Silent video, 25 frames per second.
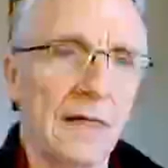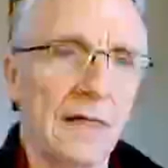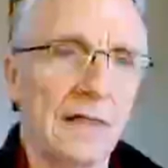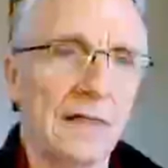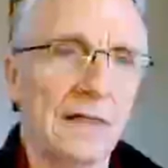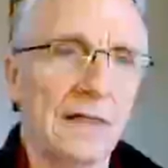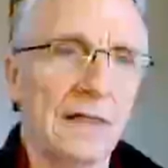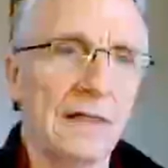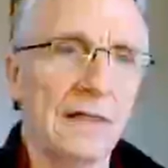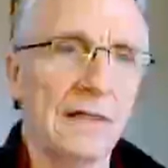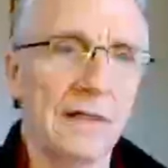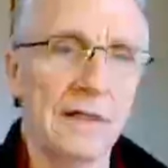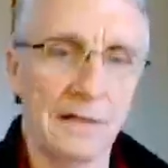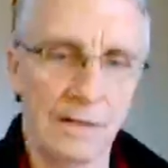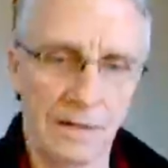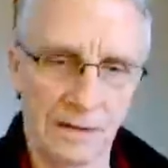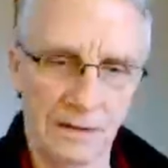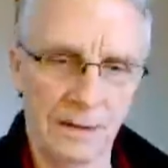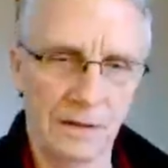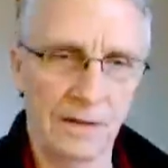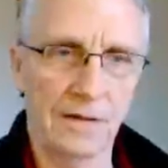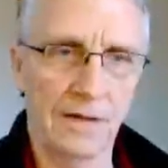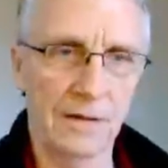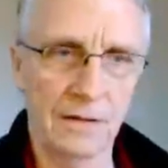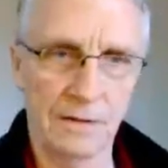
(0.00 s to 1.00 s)
and
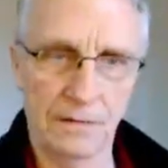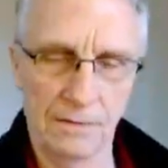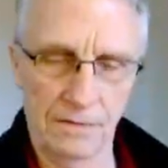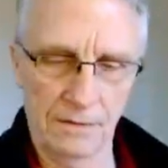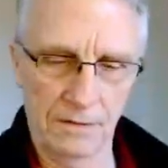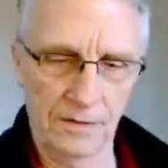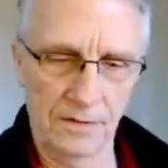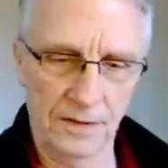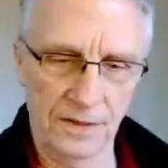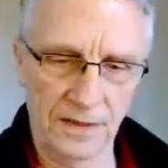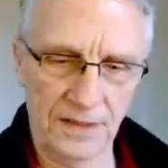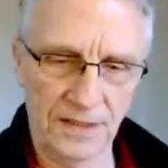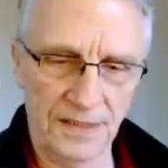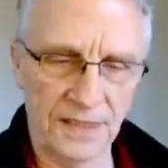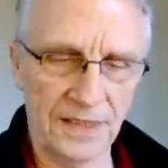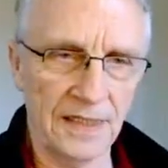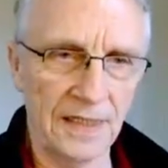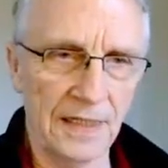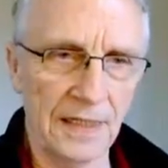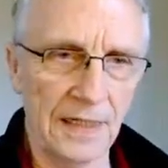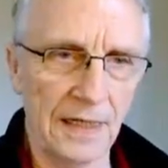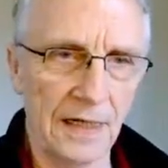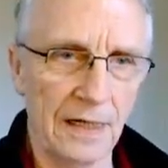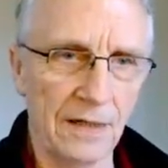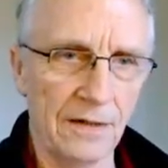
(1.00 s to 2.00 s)
you can
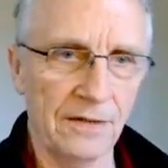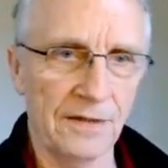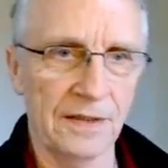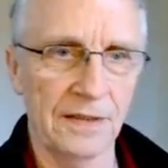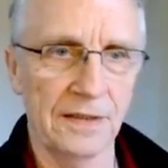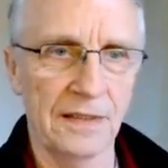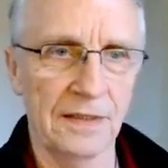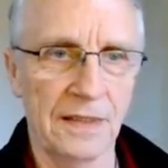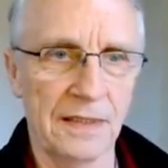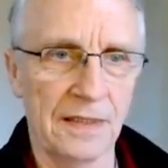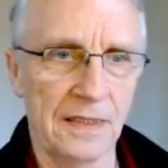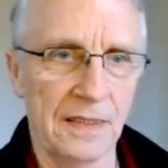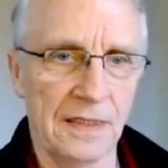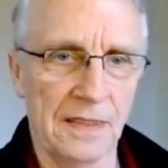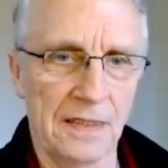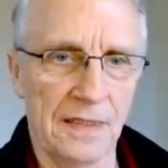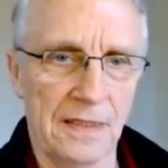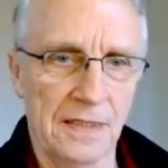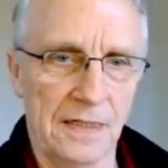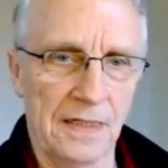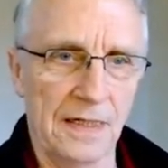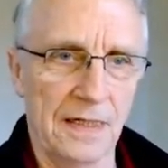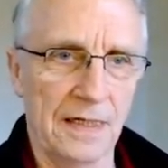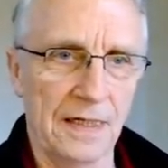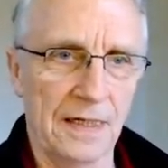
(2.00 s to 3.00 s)
see how the
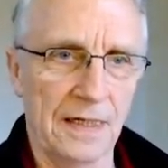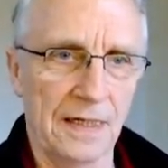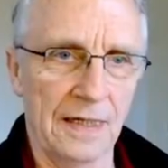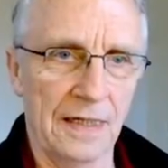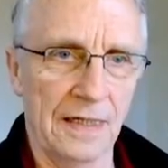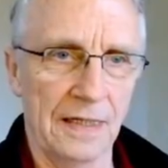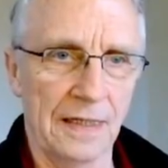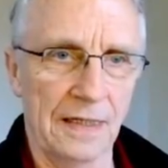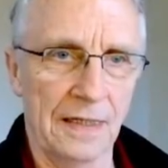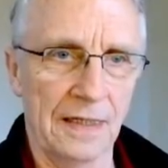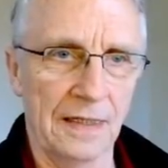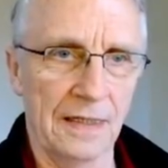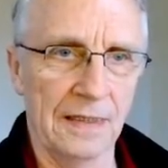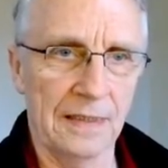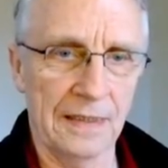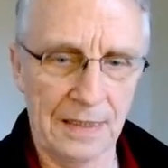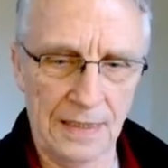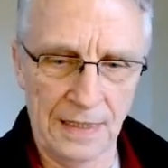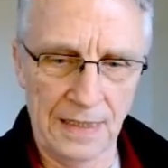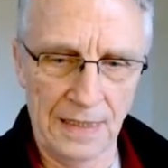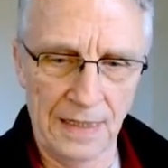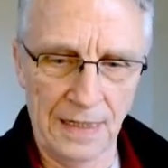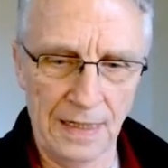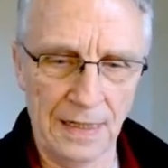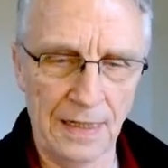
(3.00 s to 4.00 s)

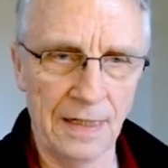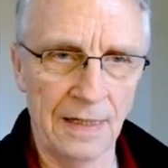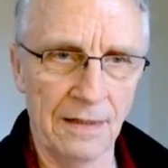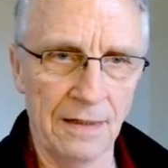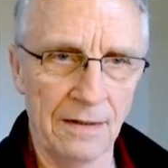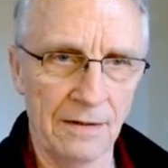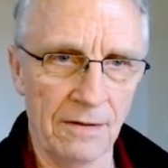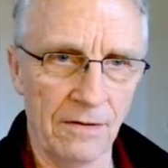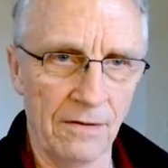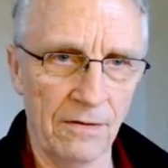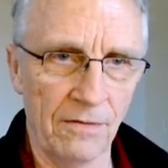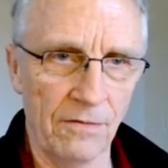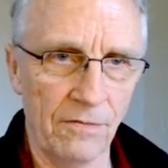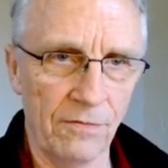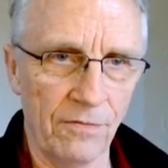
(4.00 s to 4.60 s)
color,